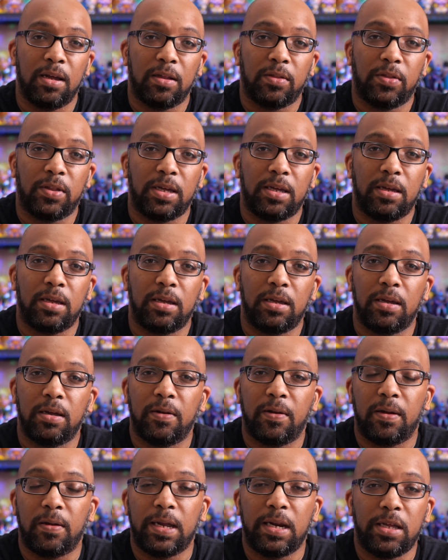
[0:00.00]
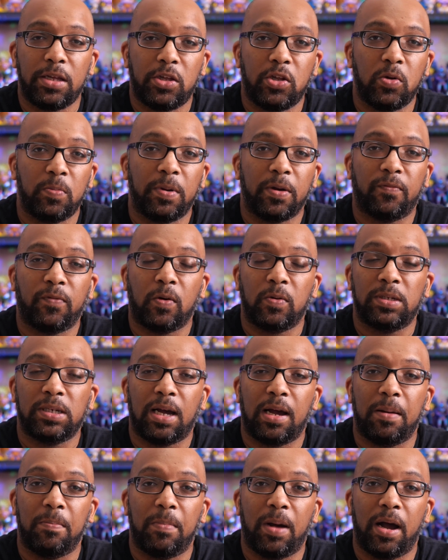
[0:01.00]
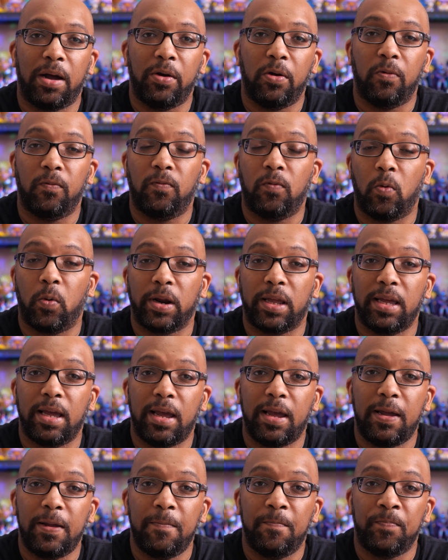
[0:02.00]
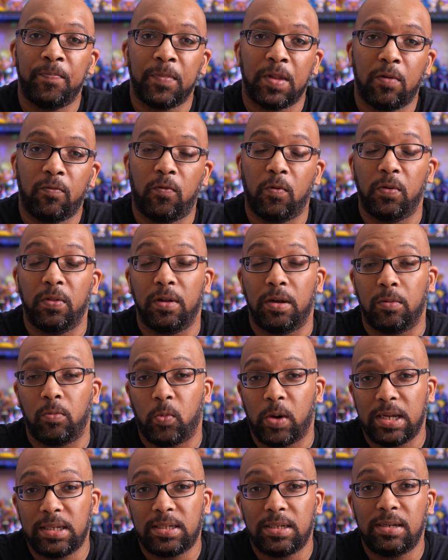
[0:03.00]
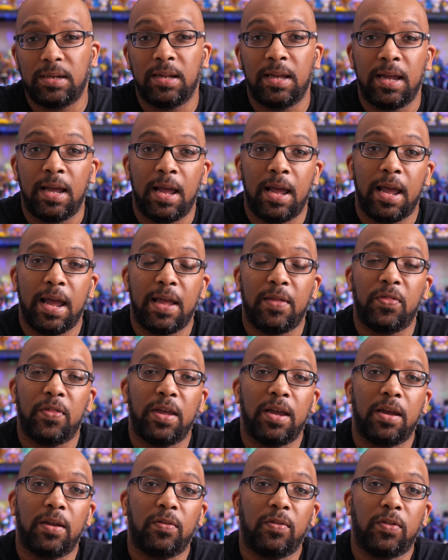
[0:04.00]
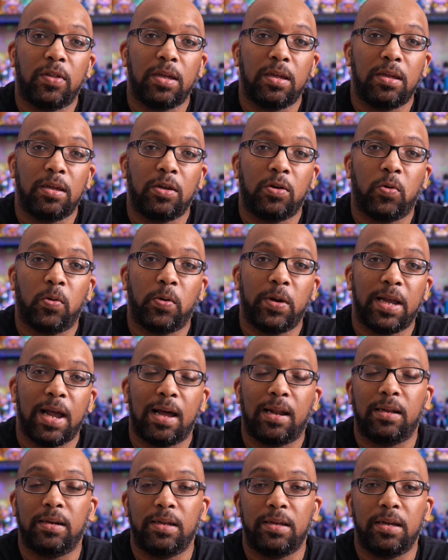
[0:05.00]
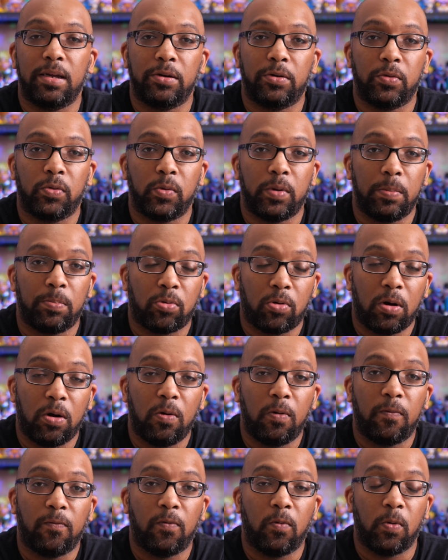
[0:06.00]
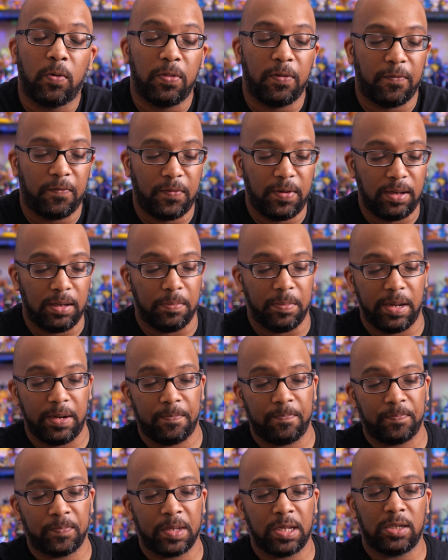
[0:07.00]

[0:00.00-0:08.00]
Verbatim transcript: The Anycubic Photon Mono 4K for the resin, and then the Creality Ender 3 Pro for the filament.